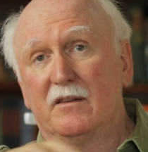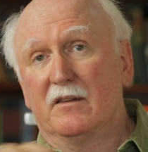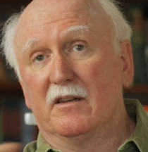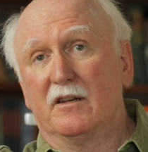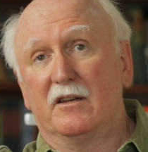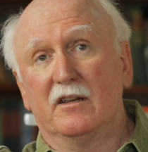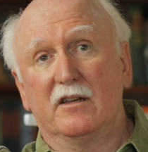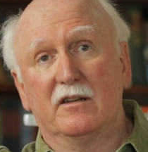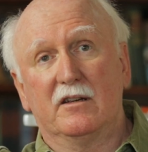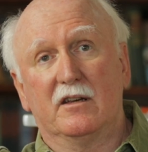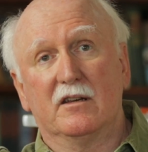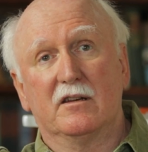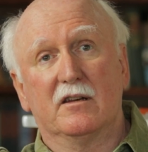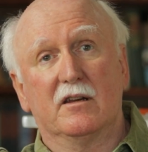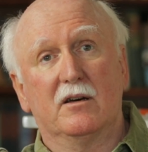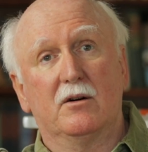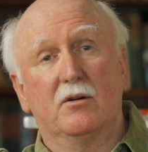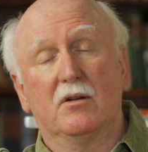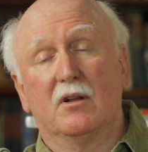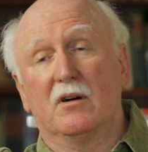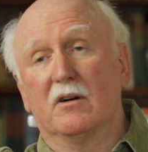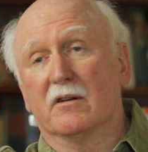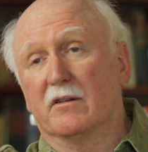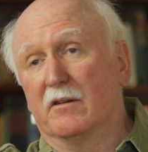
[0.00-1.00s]
that he could
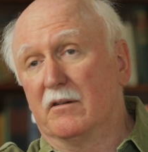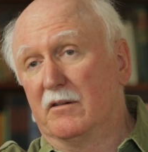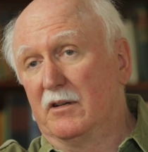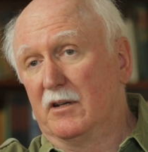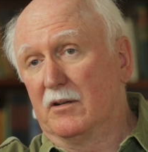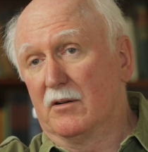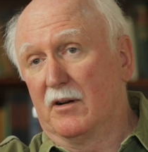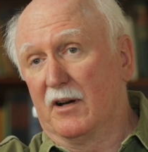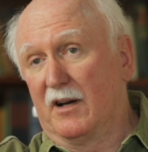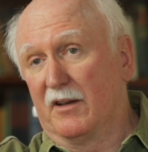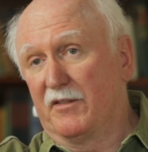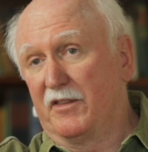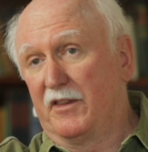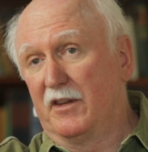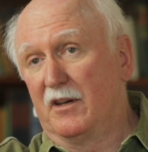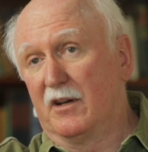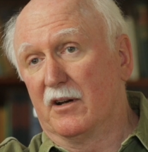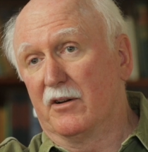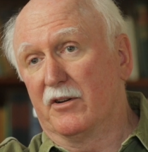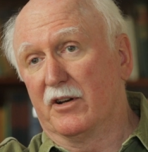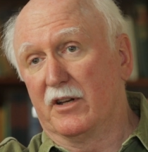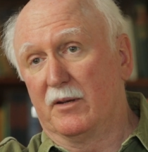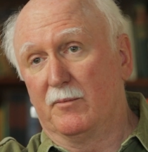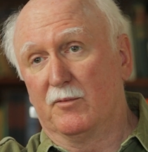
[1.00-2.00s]
no longer hear out
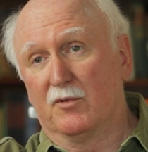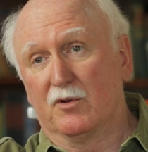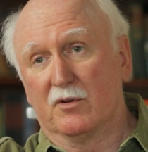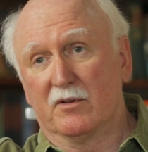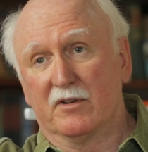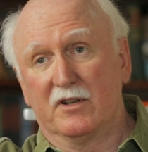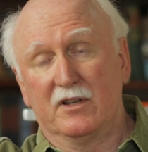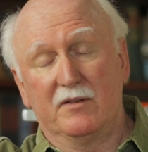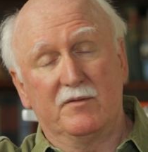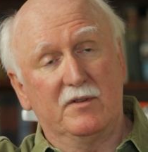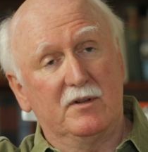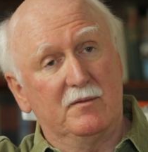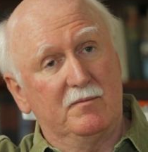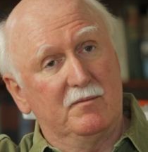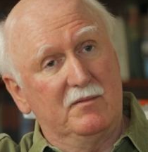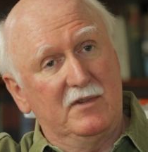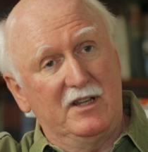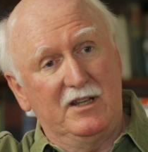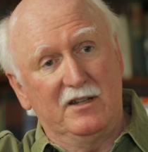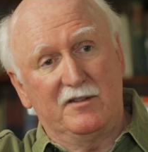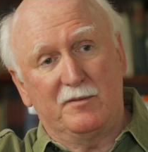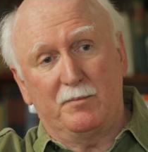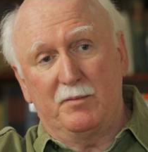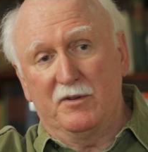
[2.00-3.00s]
there anymore. Even
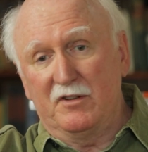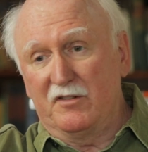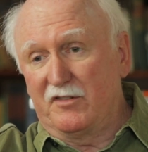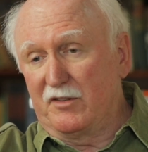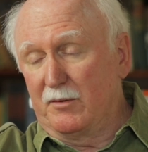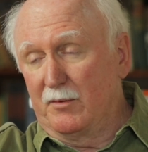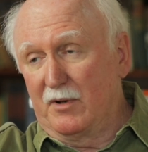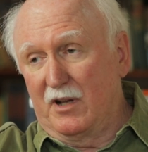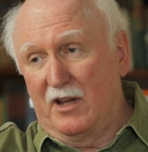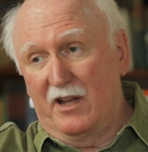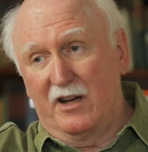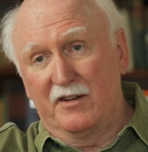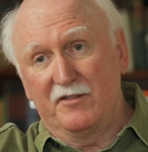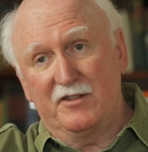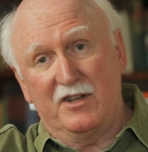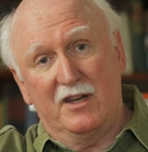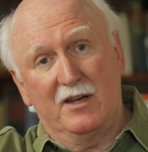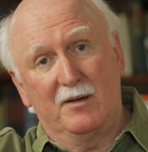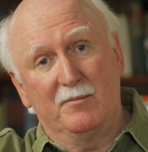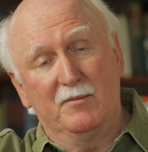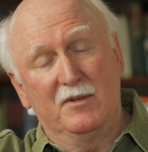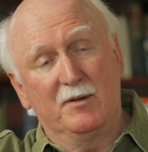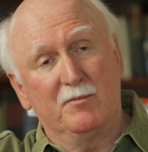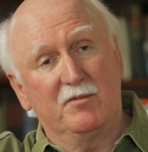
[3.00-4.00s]
he still spent a lot of
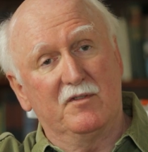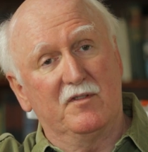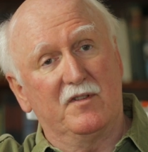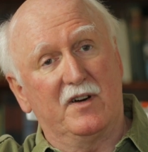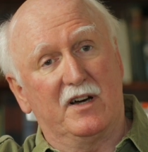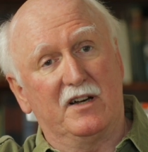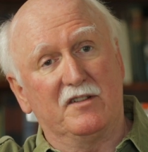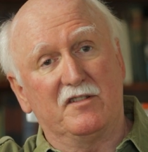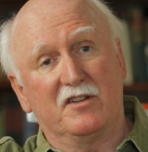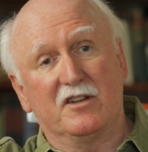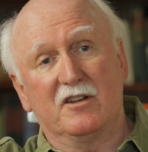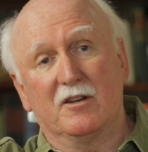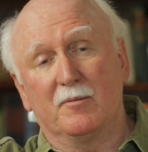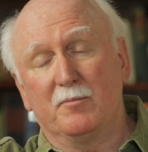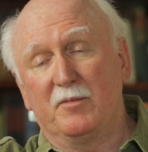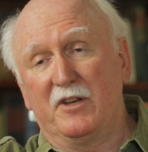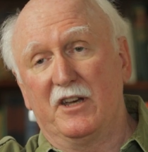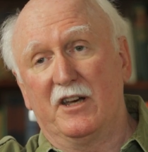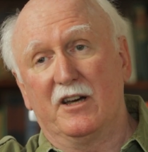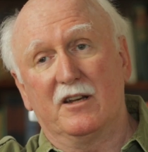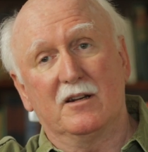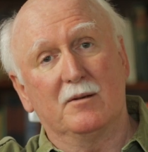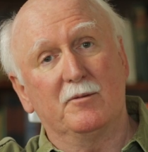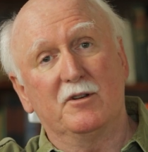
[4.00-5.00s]
time improvising on
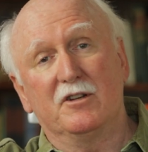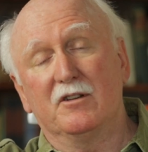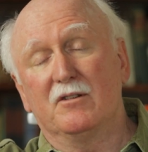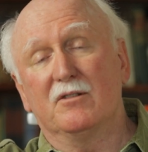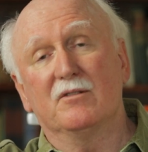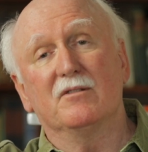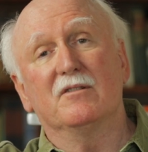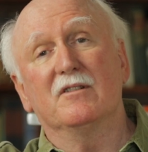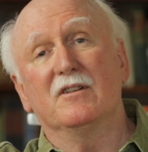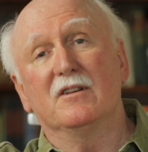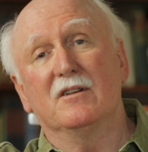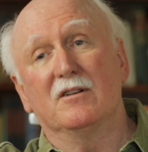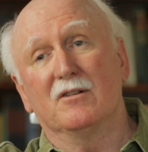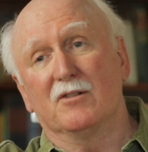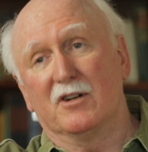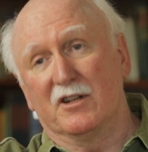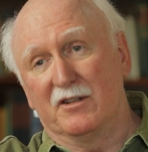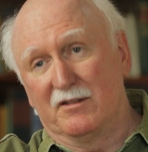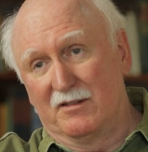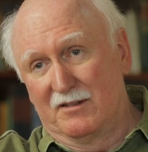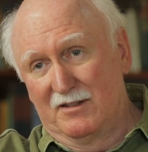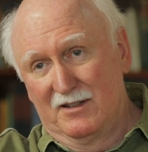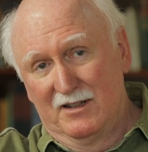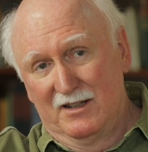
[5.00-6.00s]
piano but he couldn't hear
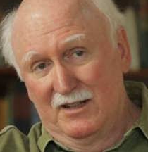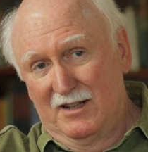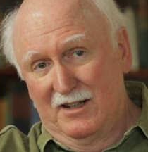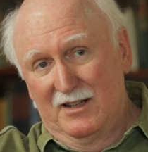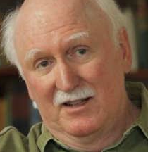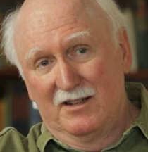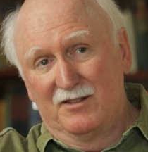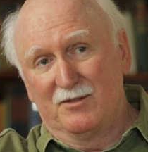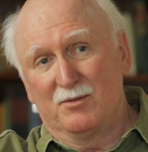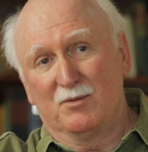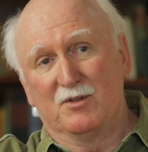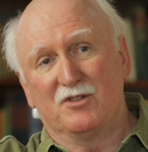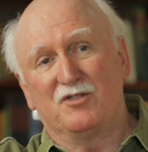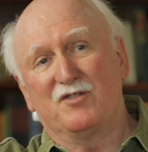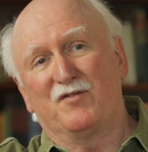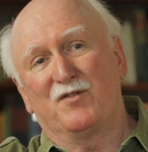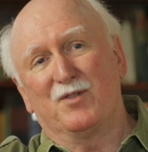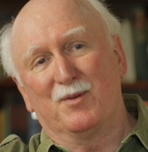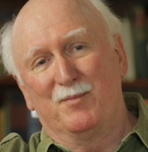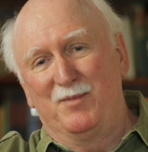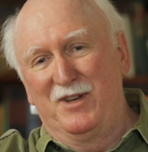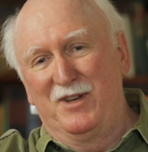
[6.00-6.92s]
it, which for